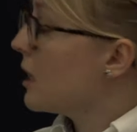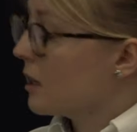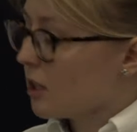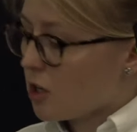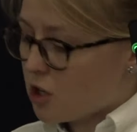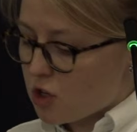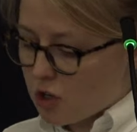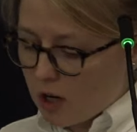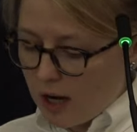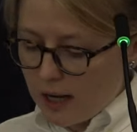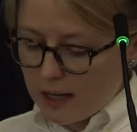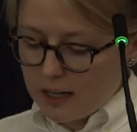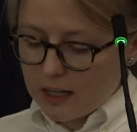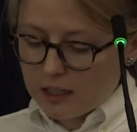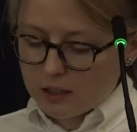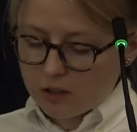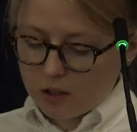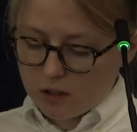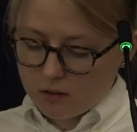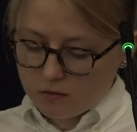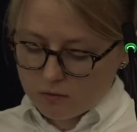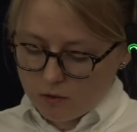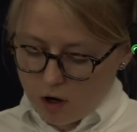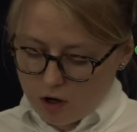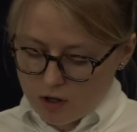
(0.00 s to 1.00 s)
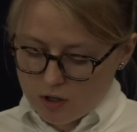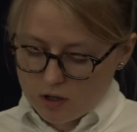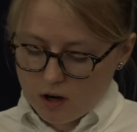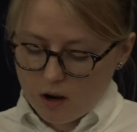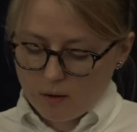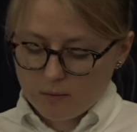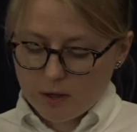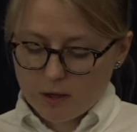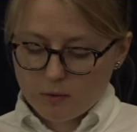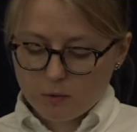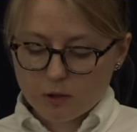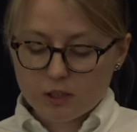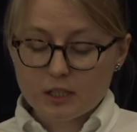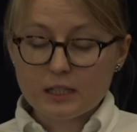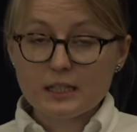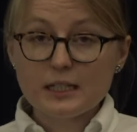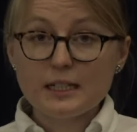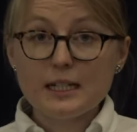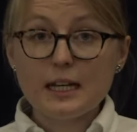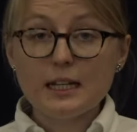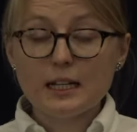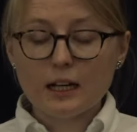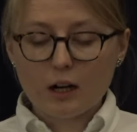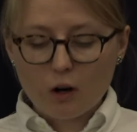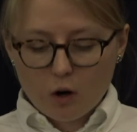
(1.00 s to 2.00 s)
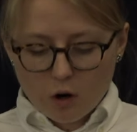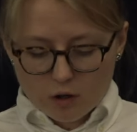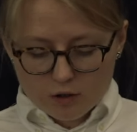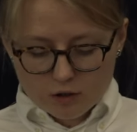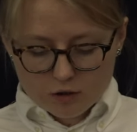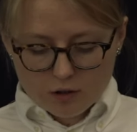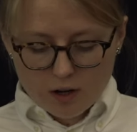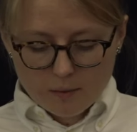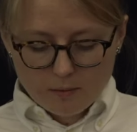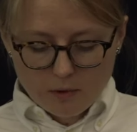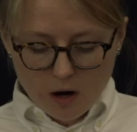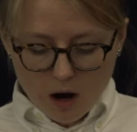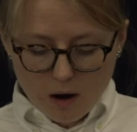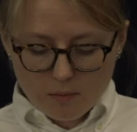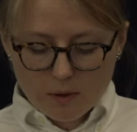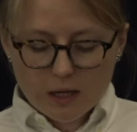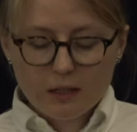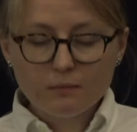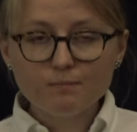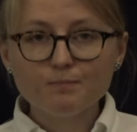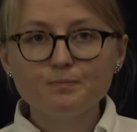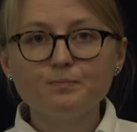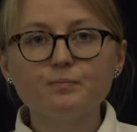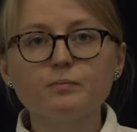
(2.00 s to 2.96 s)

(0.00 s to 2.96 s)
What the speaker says: and the training, so Russian army was indeed a conscript army.